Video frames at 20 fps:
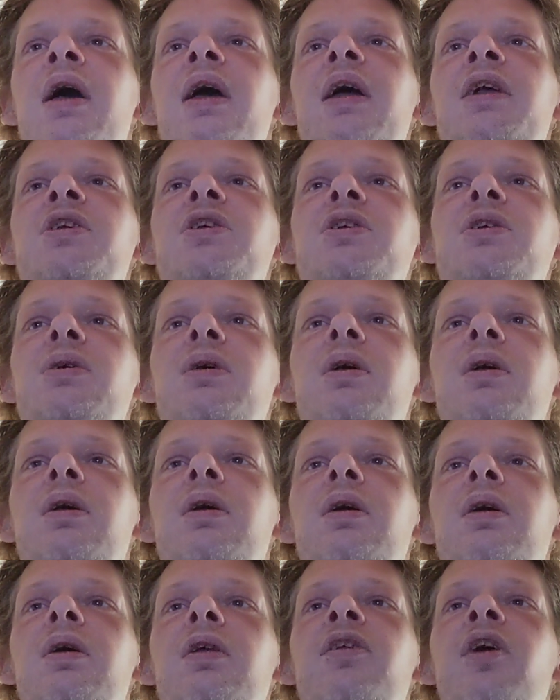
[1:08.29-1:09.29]
It's
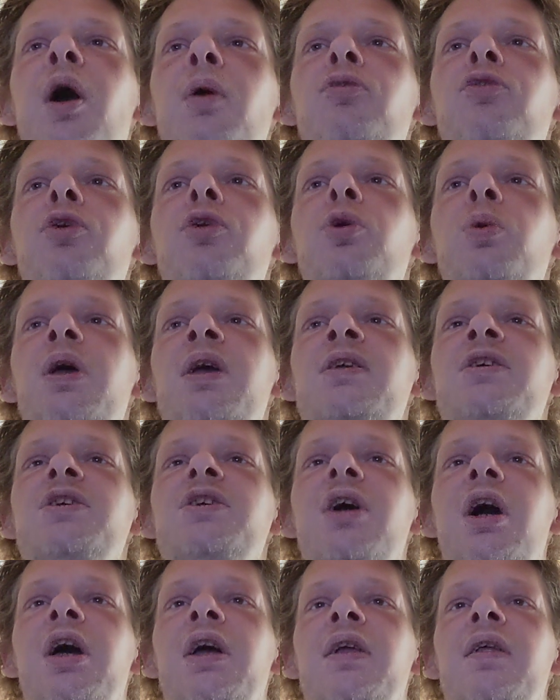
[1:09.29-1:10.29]
time for new
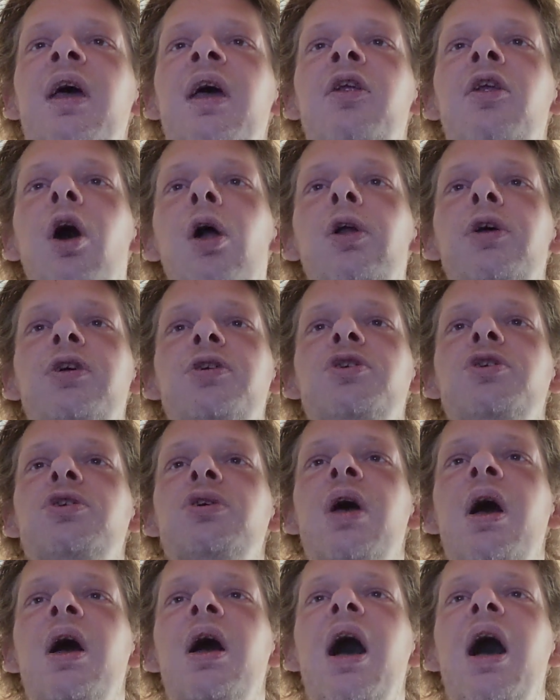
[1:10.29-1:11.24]
insight and knowledge.